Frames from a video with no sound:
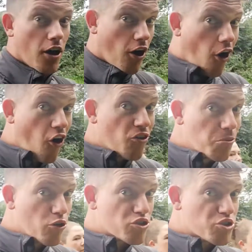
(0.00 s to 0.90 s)

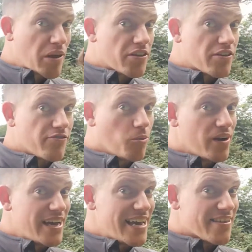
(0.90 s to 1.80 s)
Almost went the wrong
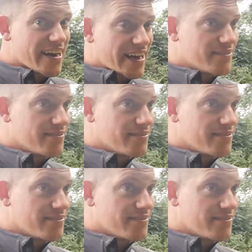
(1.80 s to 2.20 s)
way there.